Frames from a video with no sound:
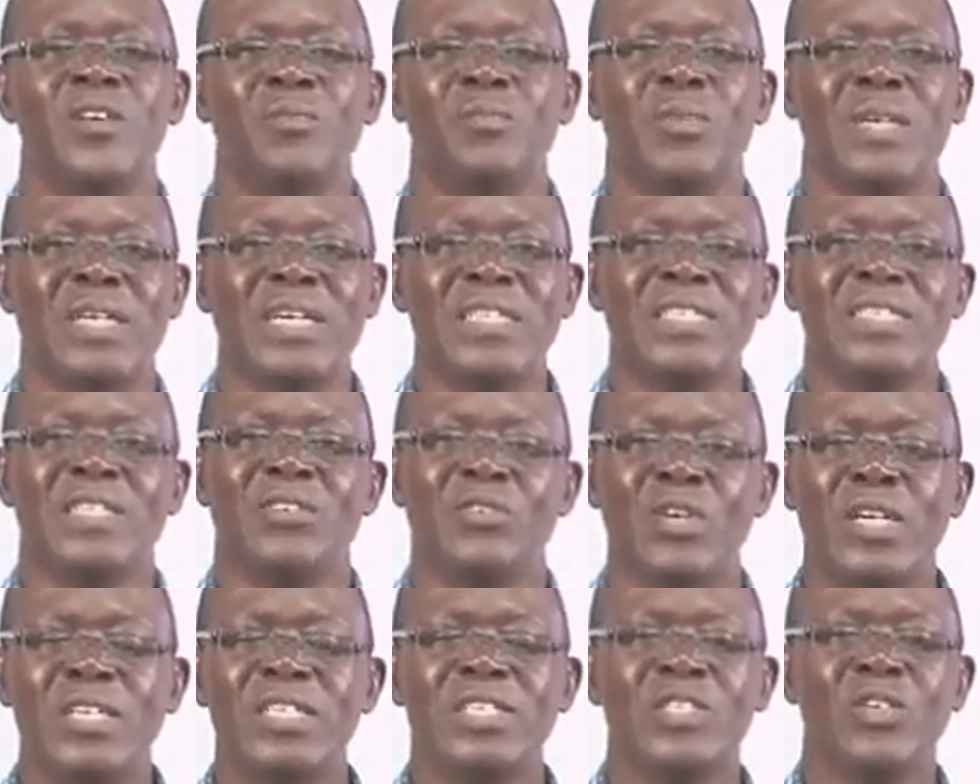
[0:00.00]
But that's the
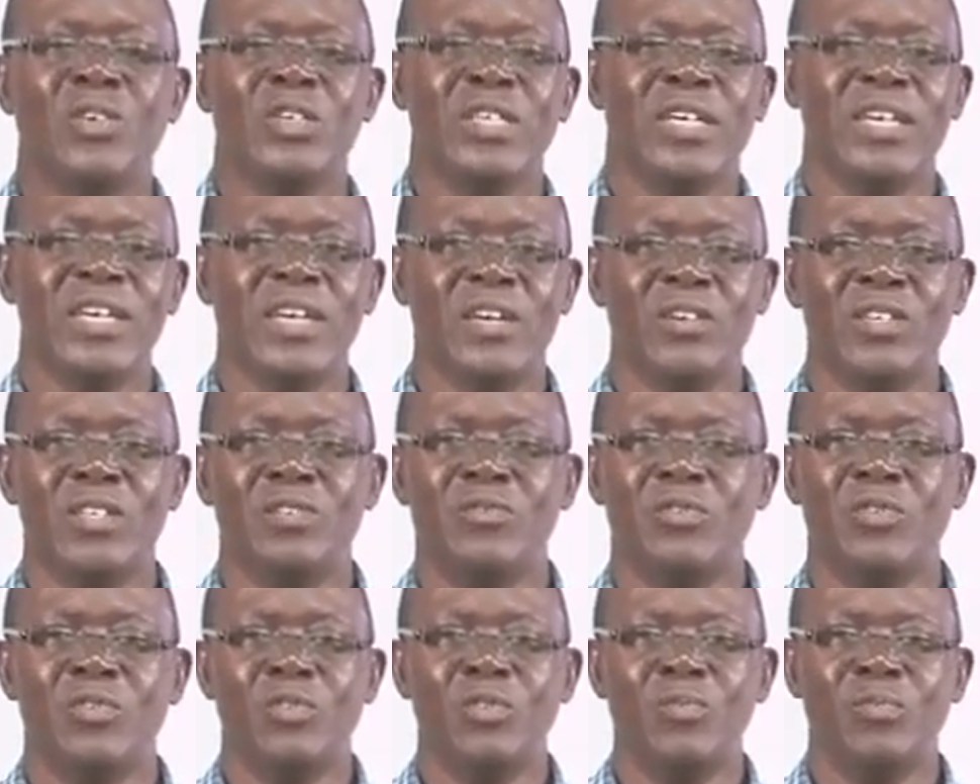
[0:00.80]
reality on the ground
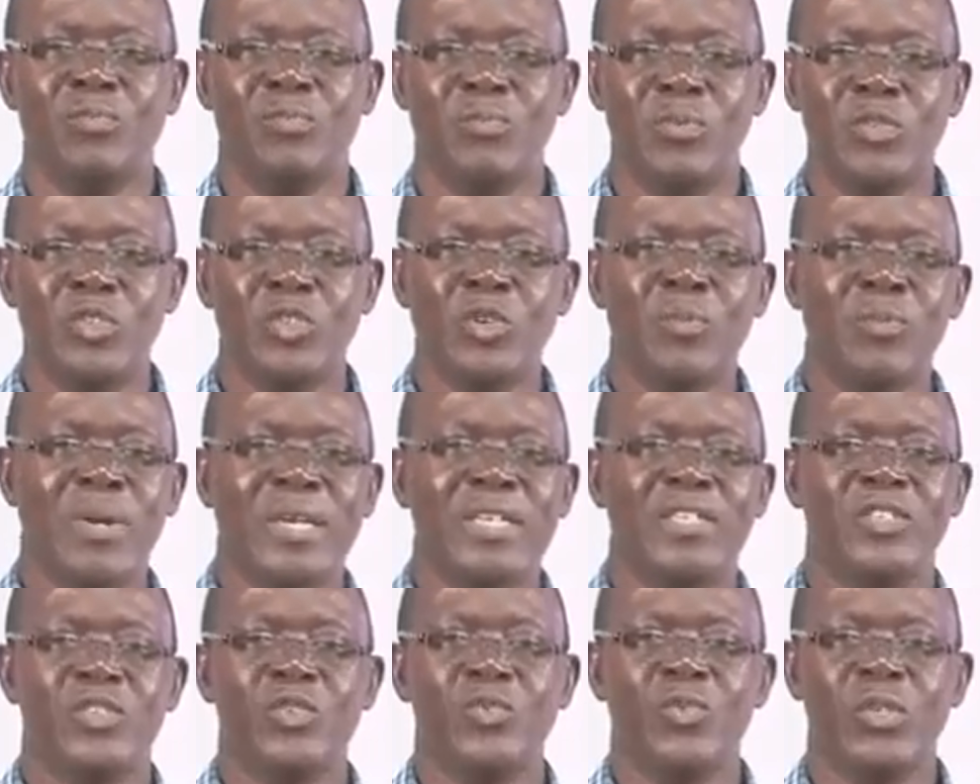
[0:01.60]
if you put your
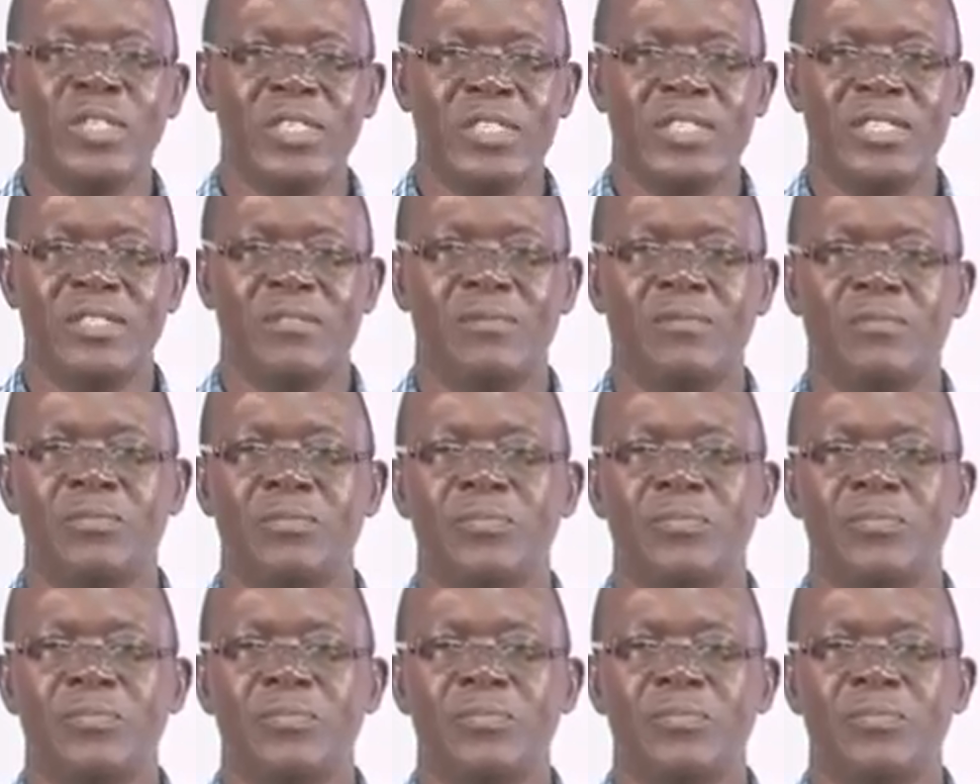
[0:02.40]
mind to it.